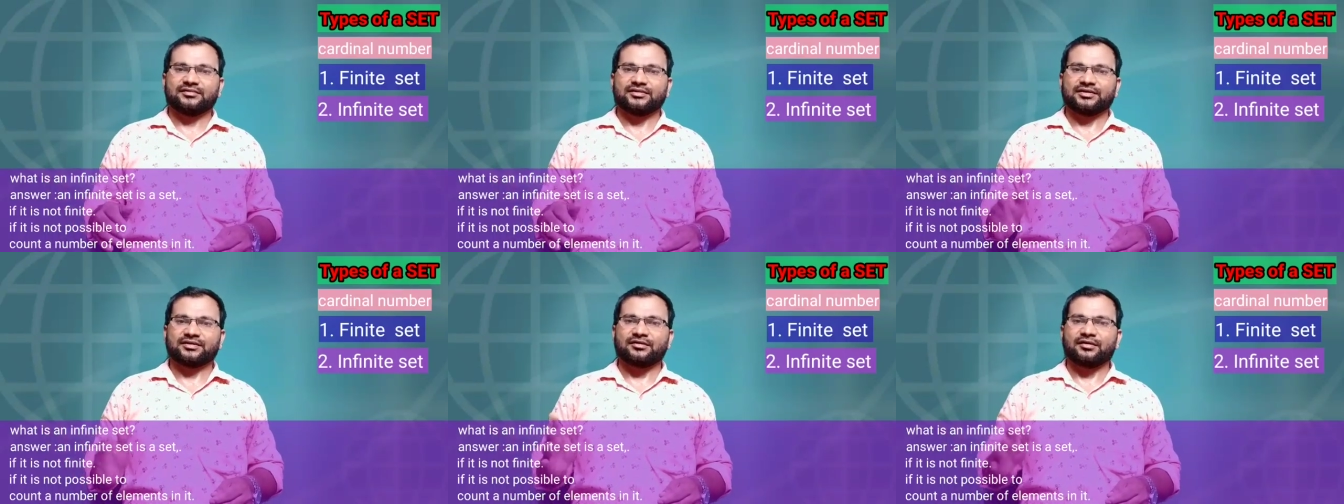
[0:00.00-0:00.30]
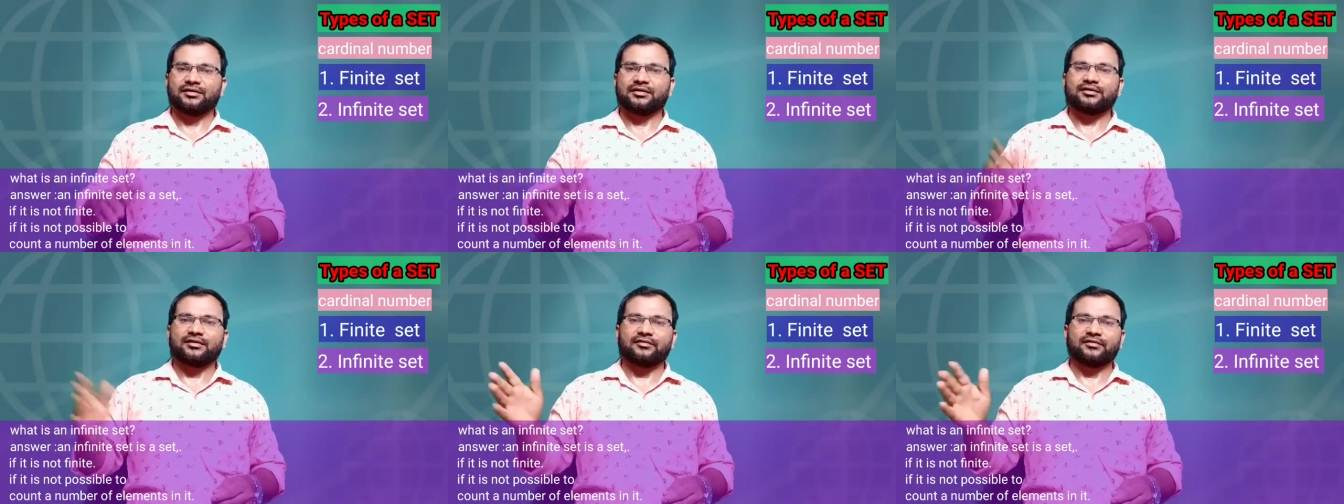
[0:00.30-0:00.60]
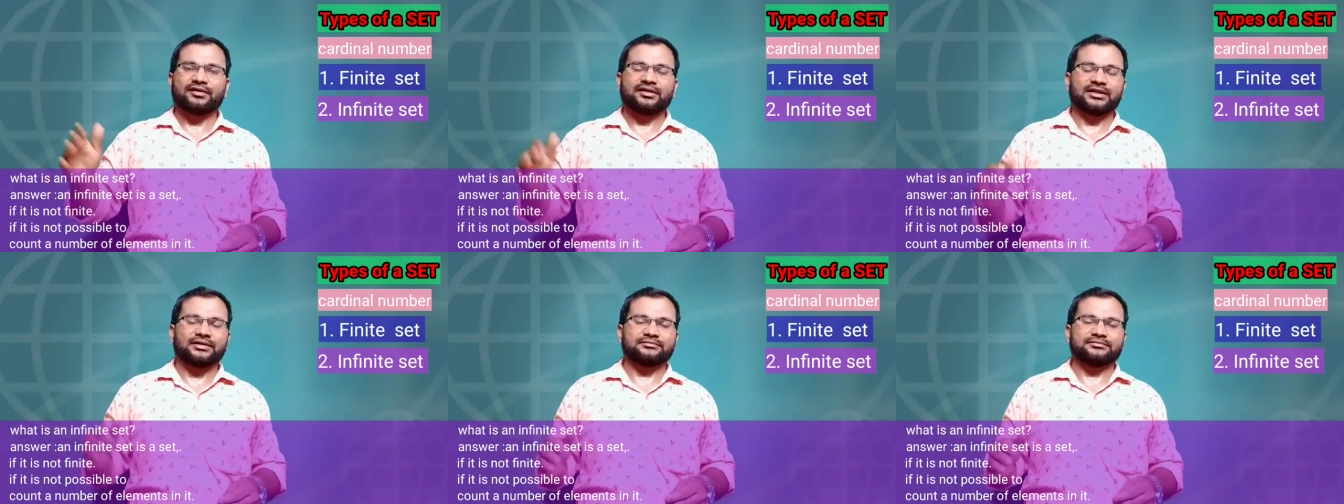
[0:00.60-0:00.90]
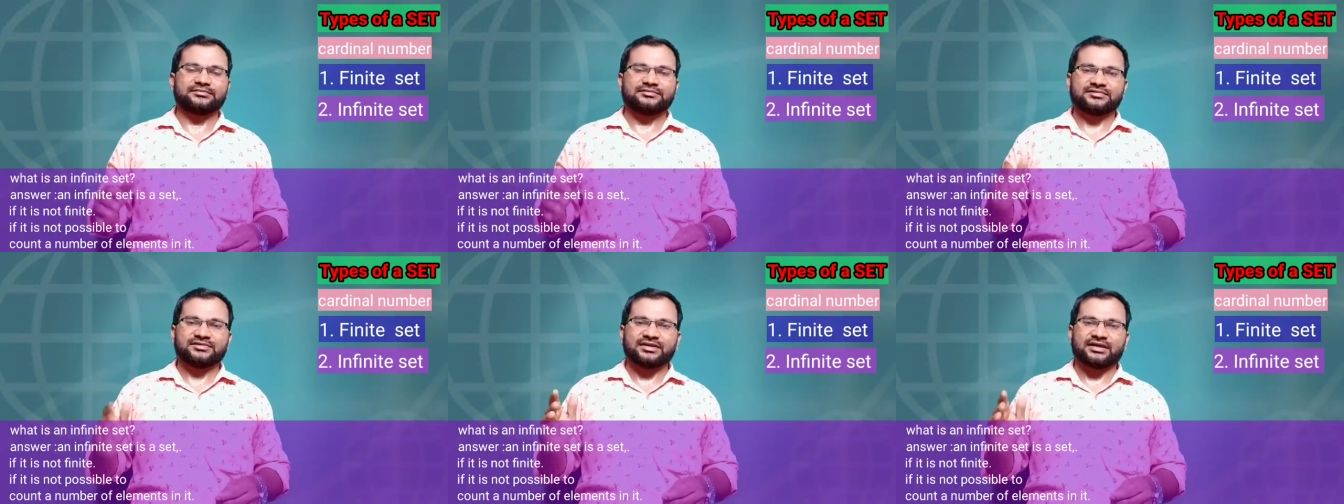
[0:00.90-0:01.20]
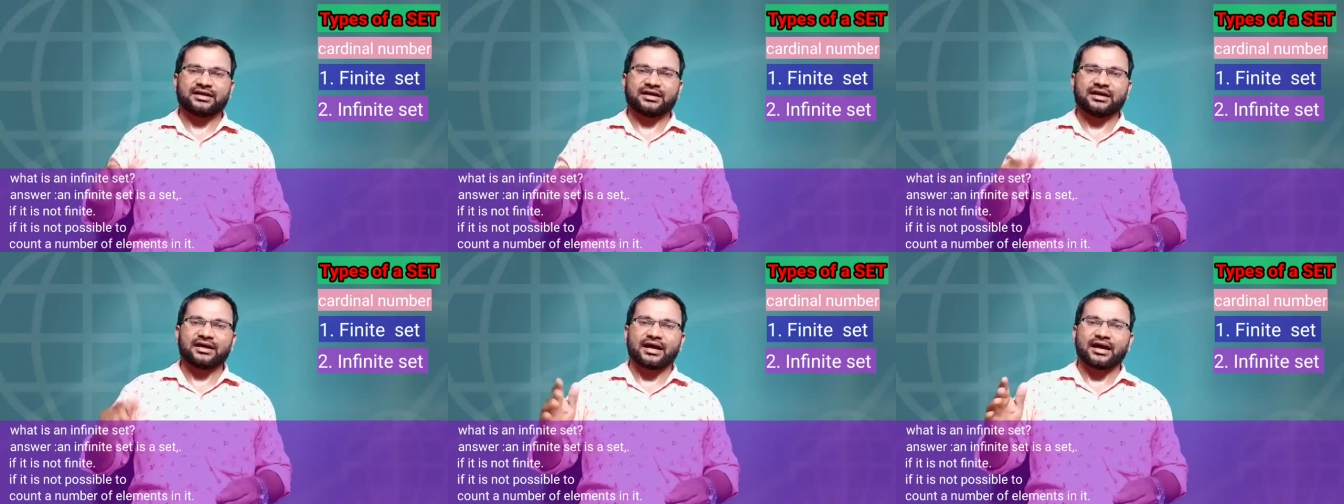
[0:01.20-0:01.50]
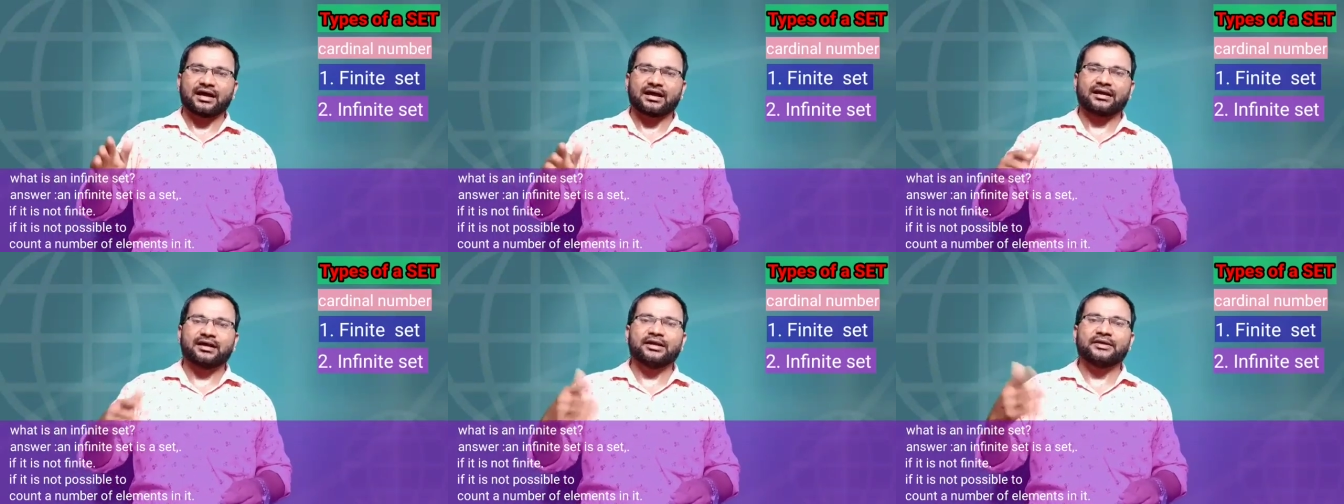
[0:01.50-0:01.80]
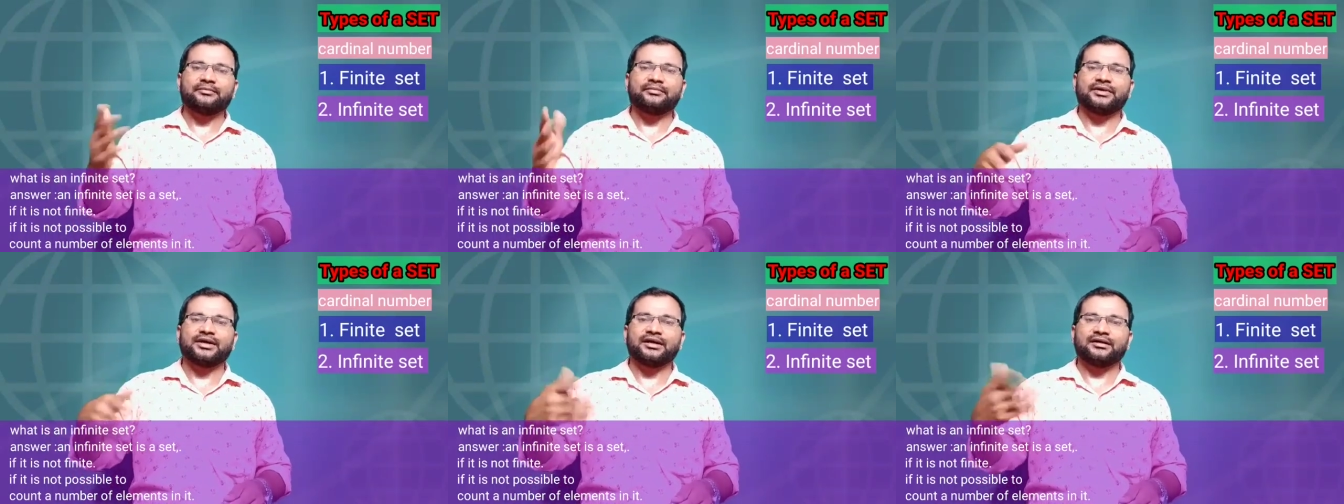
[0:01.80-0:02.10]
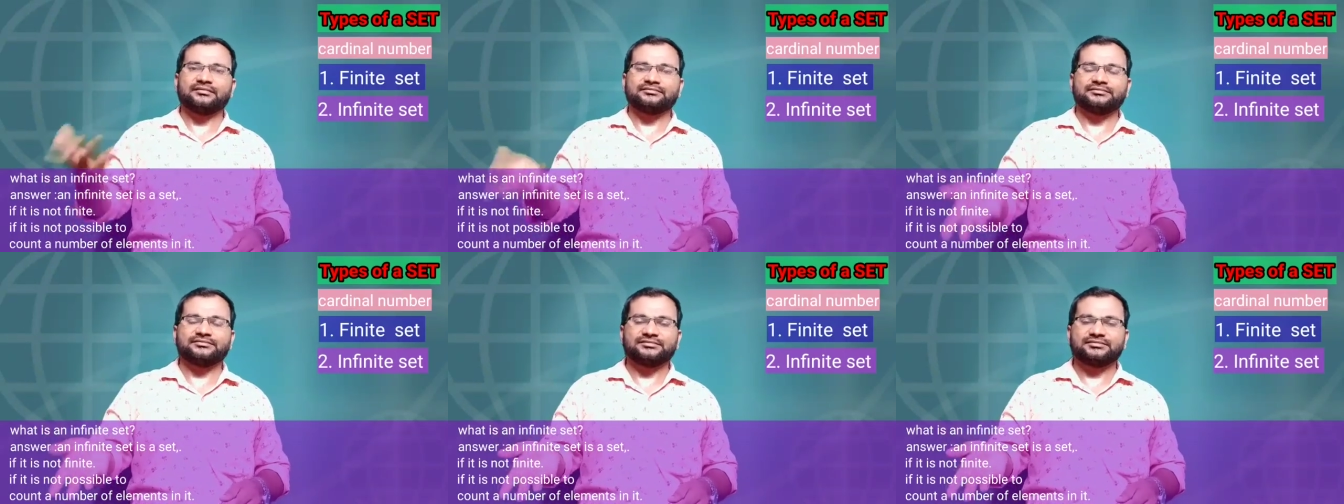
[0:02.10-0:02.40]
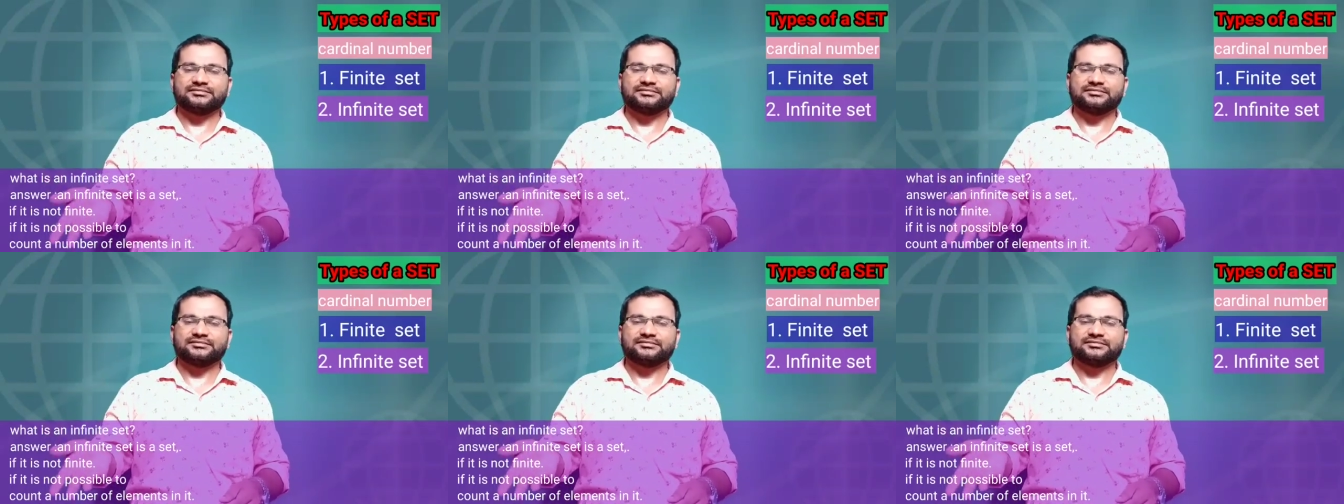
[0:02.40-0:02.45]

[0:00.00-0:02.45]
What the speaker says: We can't count them. There are unlimited